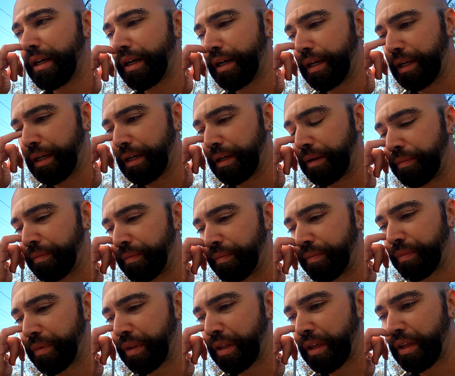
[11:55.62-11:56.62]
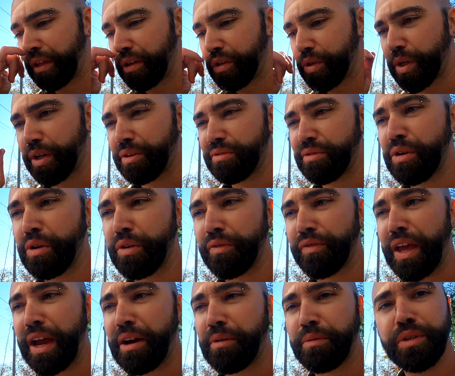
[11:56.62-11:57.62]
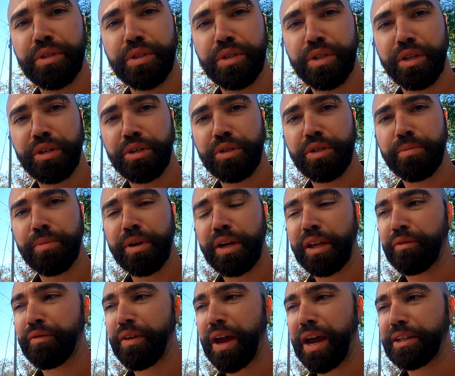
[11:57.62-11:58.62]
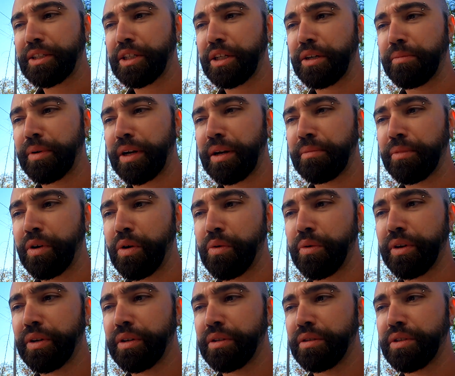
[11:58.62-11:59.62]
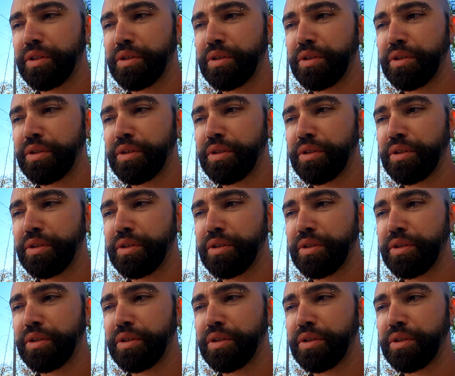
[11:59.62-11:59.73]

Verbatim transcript: So I don't know if that was a contributing factor, but I'm going